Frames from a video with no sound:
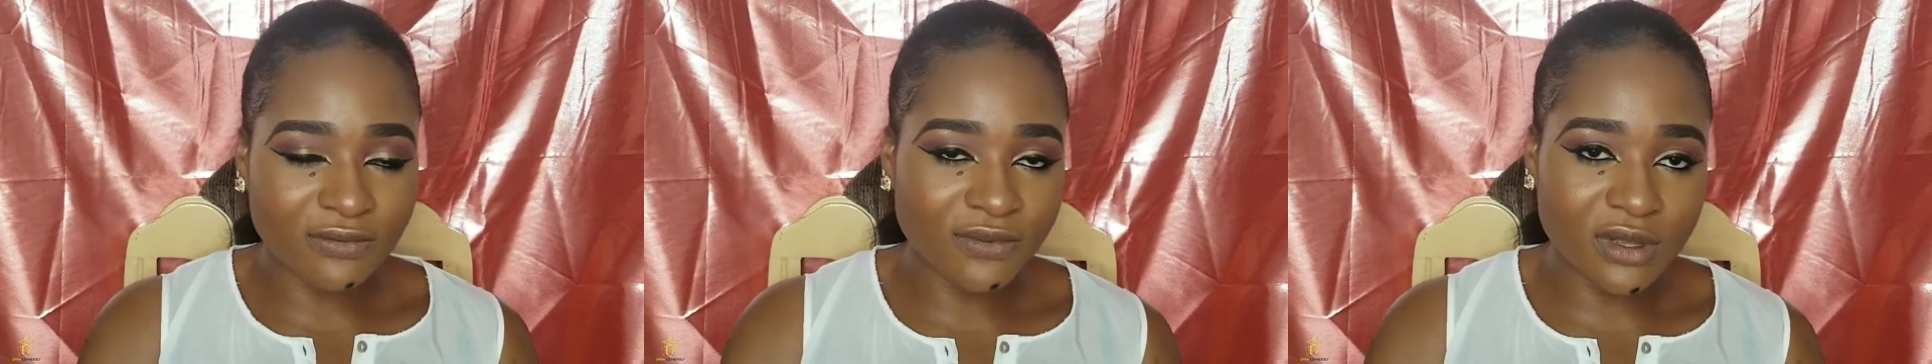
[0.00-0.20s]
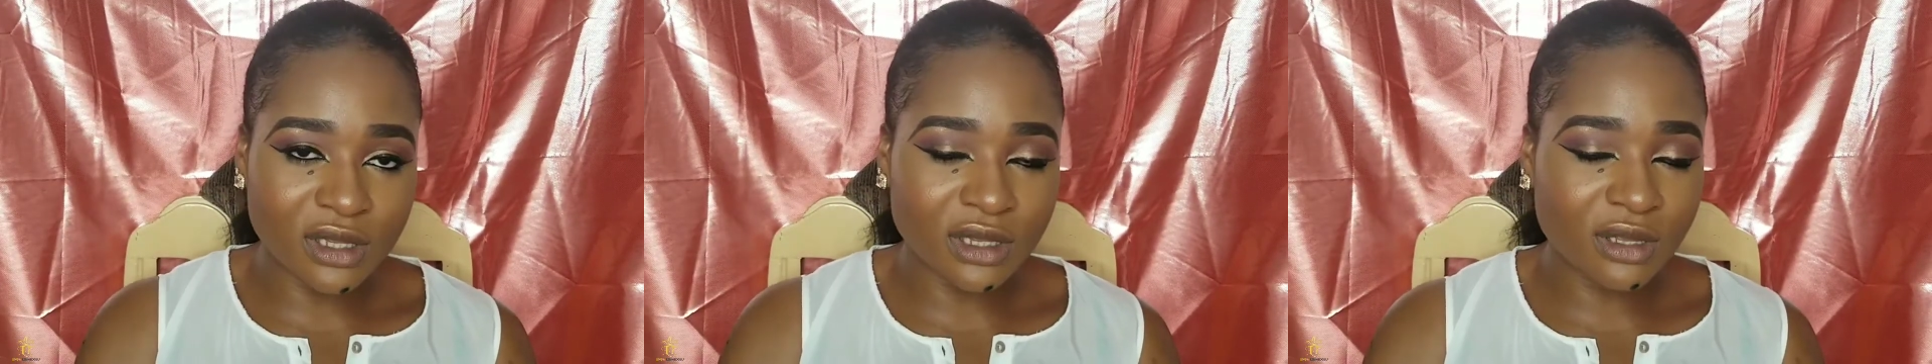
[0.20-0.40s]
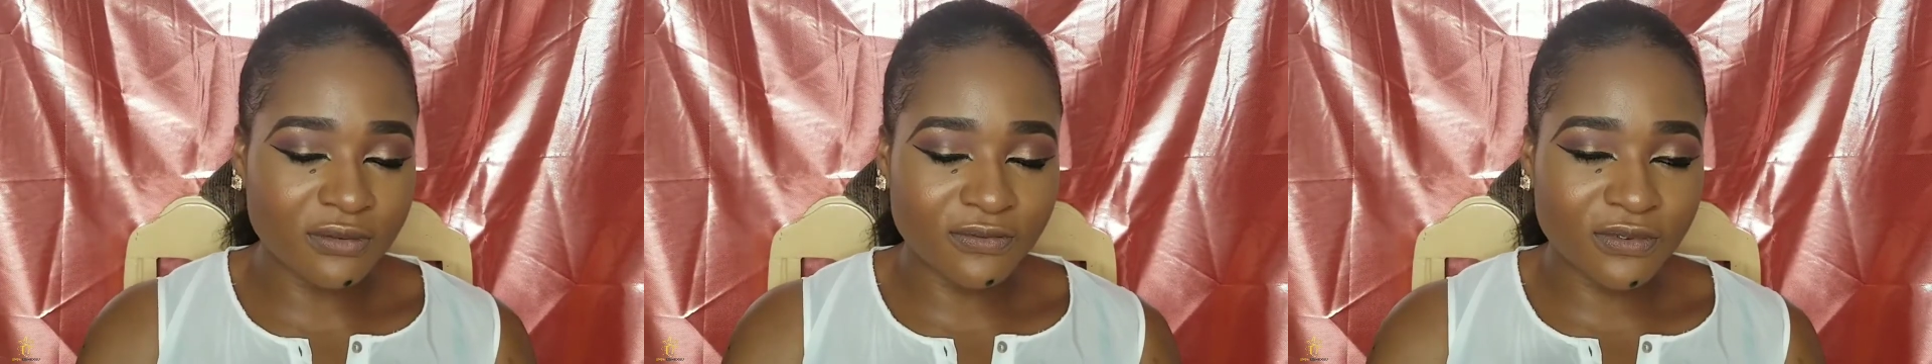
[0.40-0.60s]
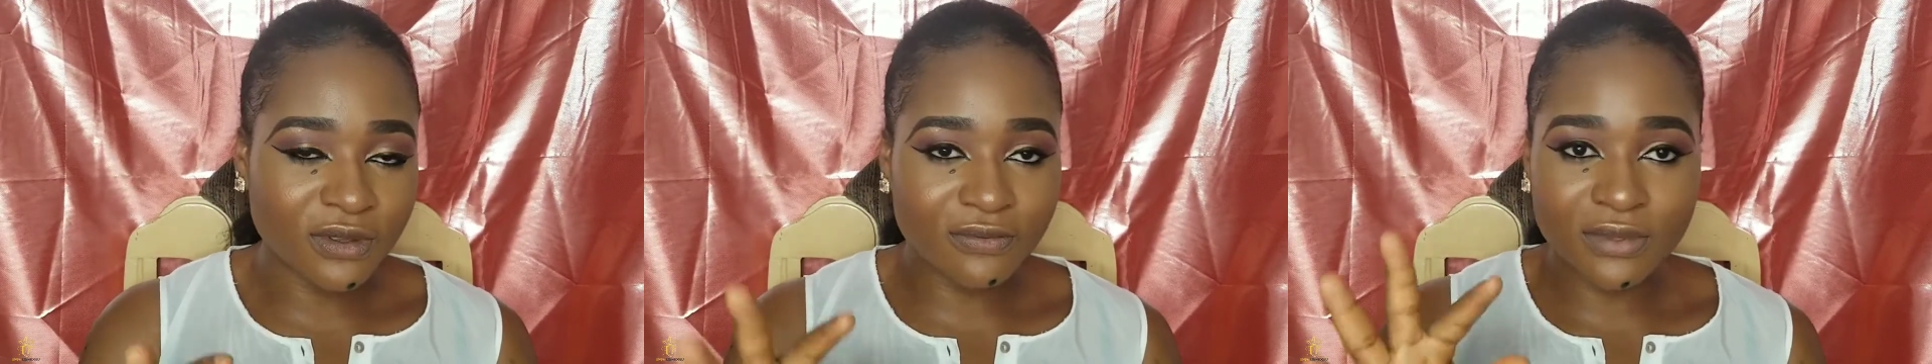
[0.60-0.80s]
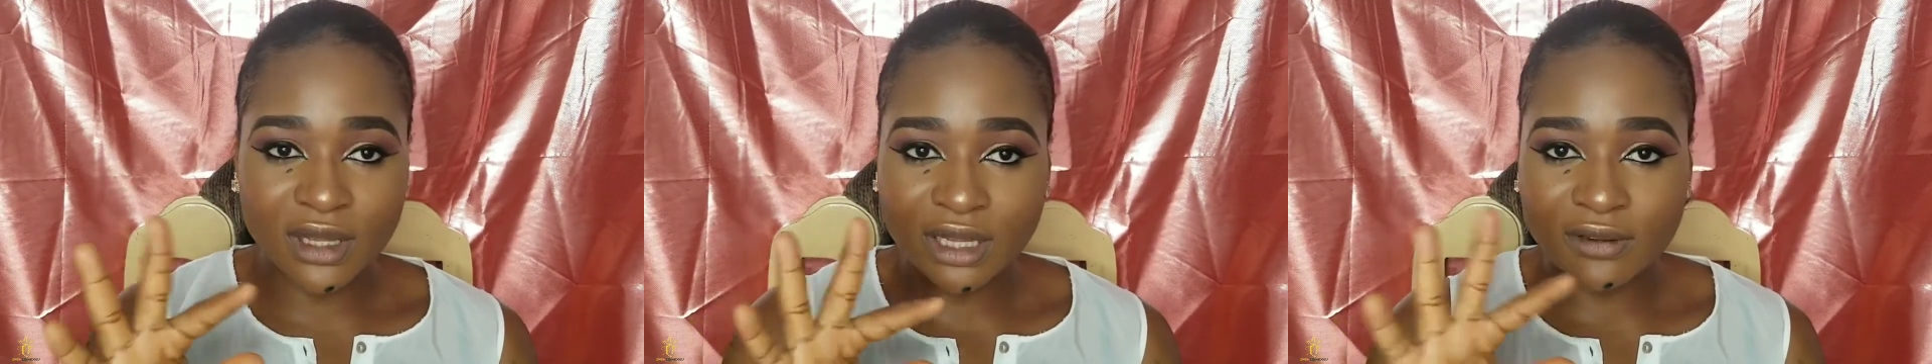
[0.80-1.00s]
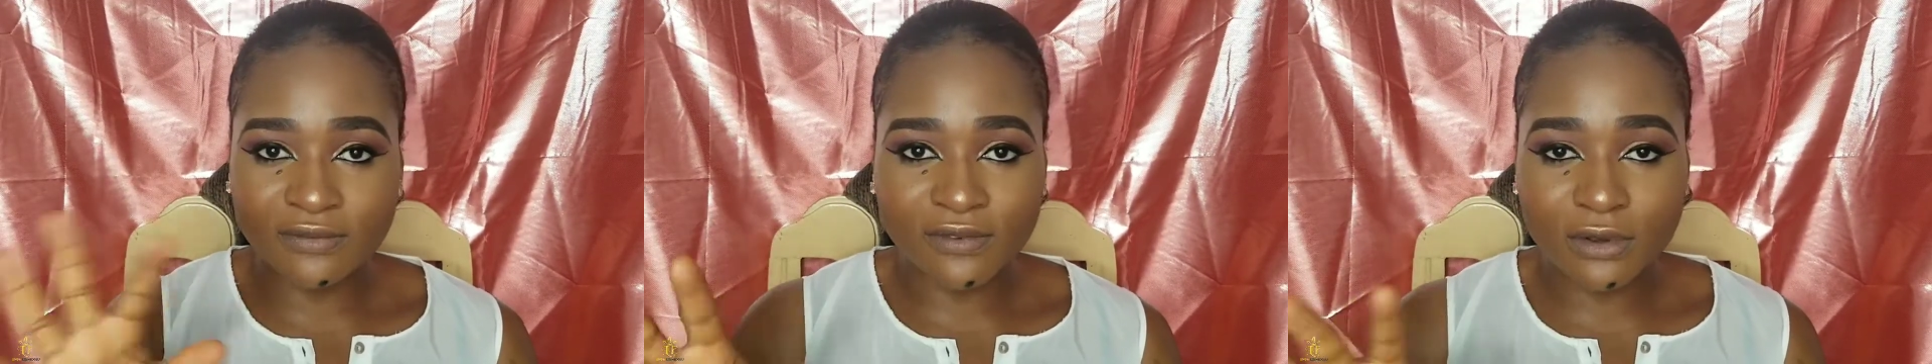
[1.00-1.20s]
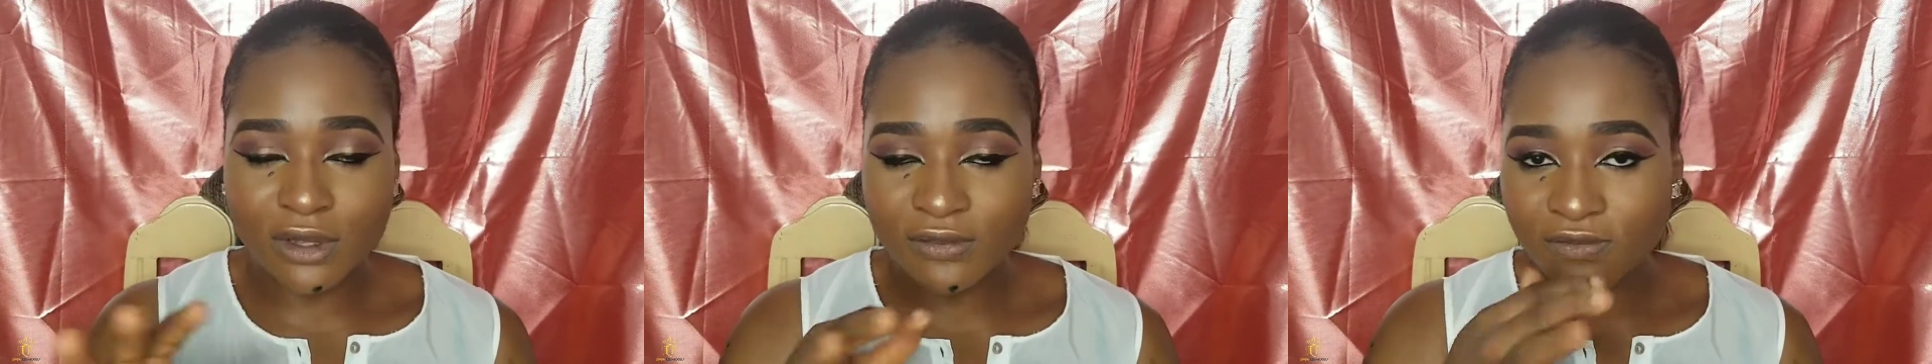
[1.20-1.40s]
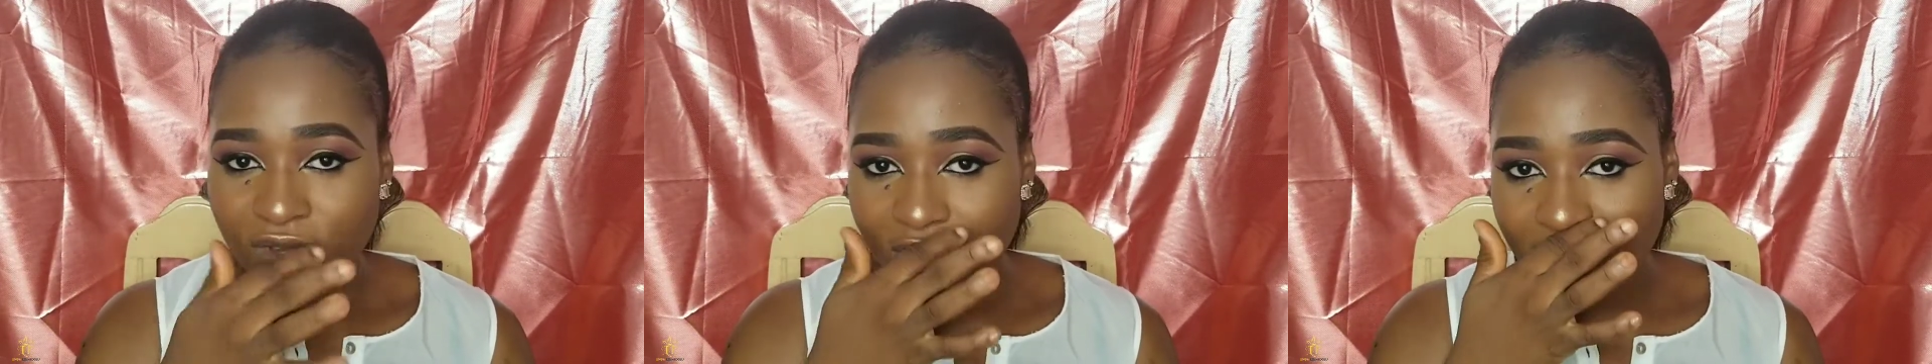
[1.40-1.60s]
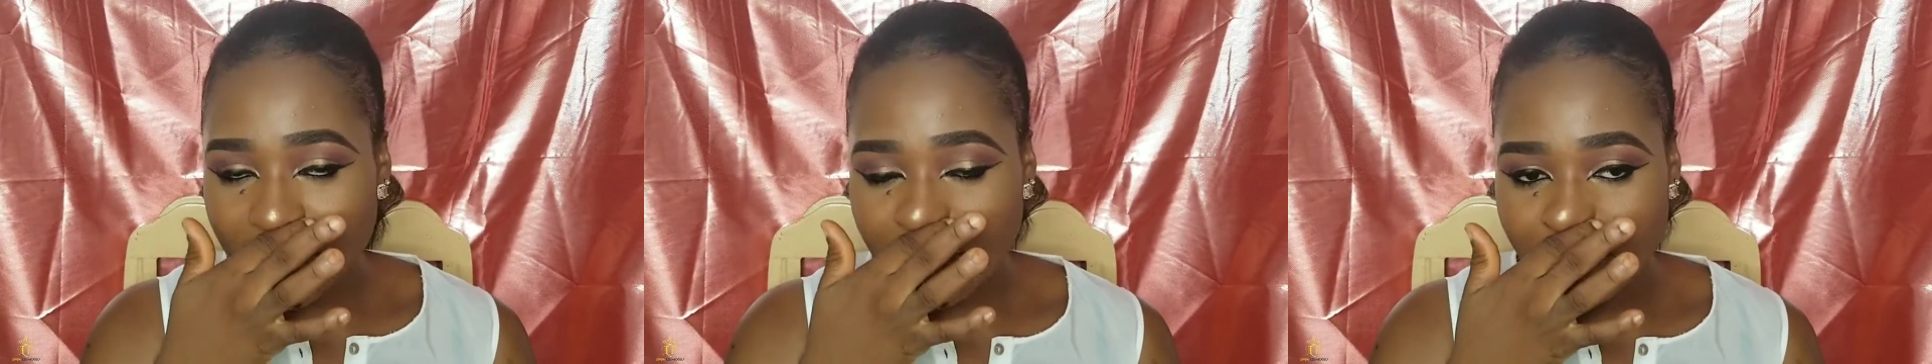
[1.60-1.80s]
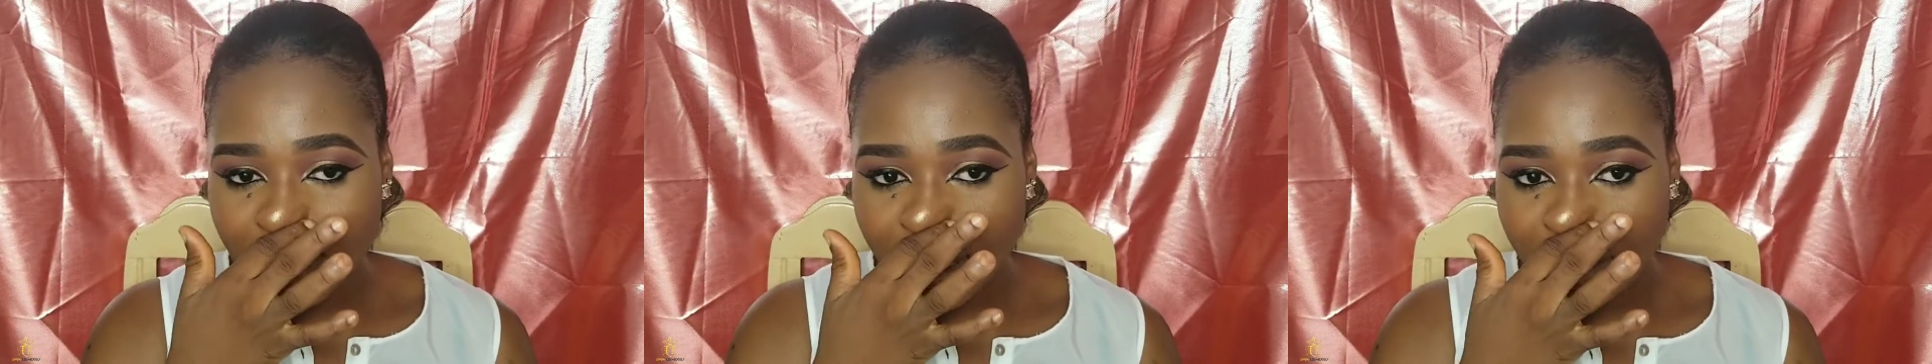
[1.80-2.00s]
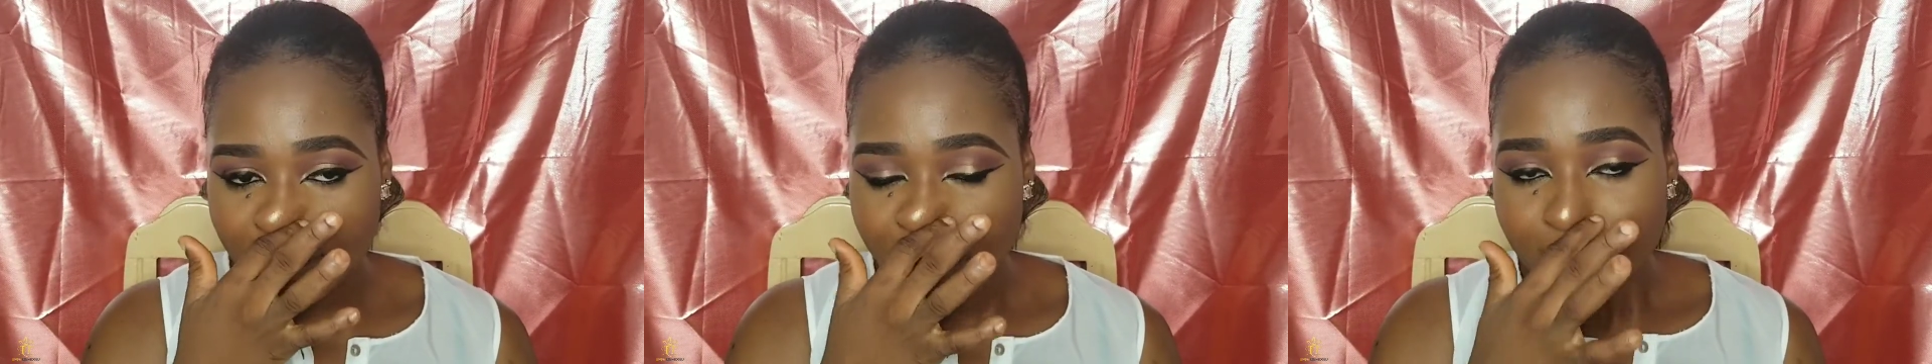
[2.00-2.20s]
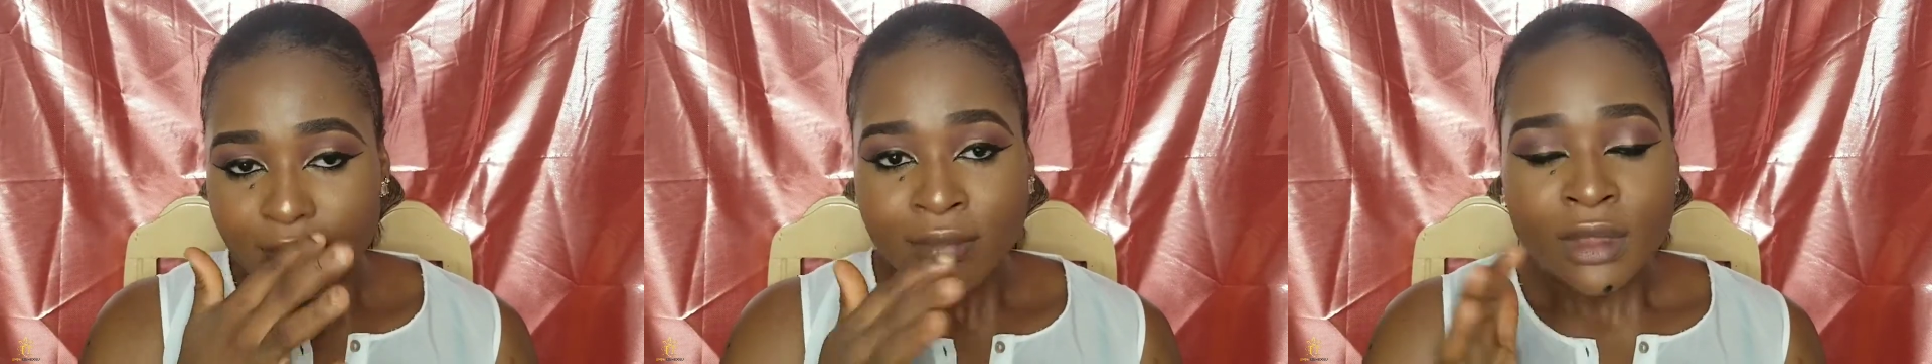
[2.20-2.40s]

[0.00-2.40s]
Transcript: filling them in.